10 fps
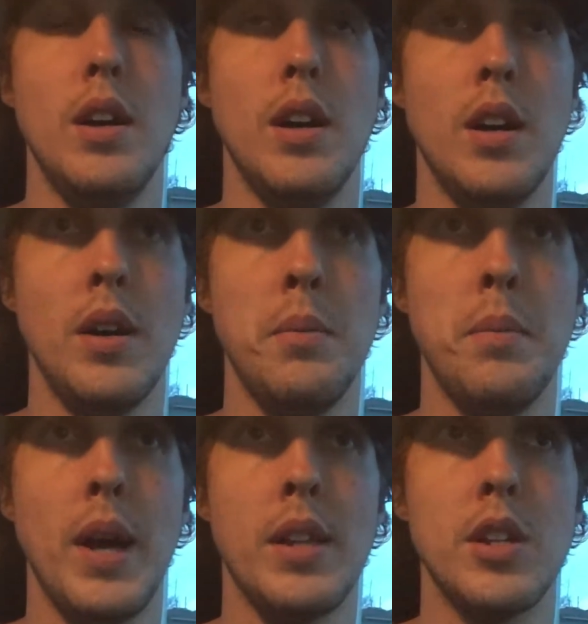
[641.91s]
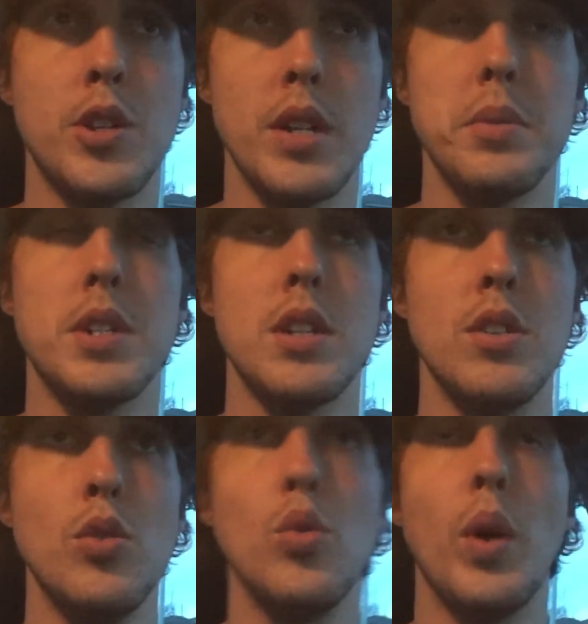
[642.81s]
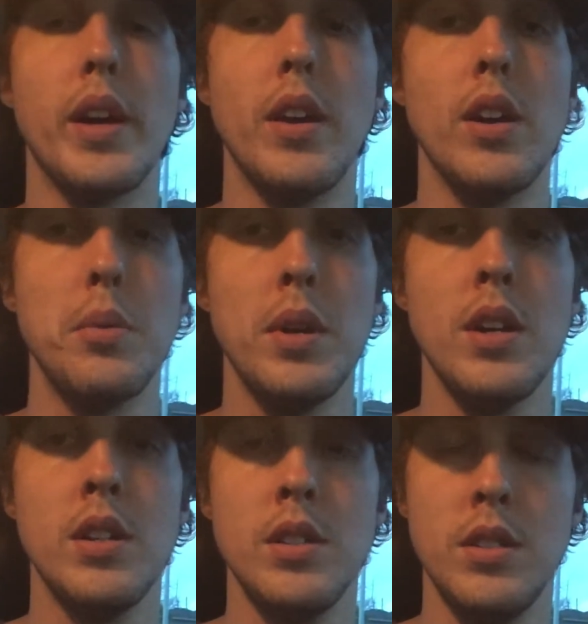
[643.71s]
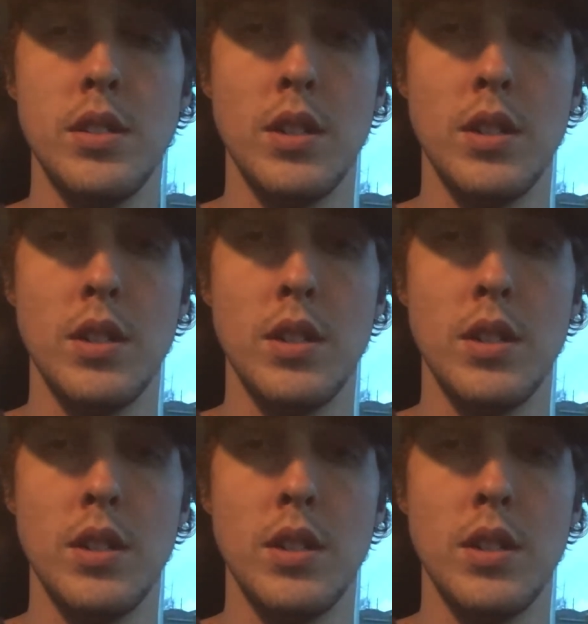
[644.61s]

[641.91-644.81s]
um, and the transmission knew what gear to be in.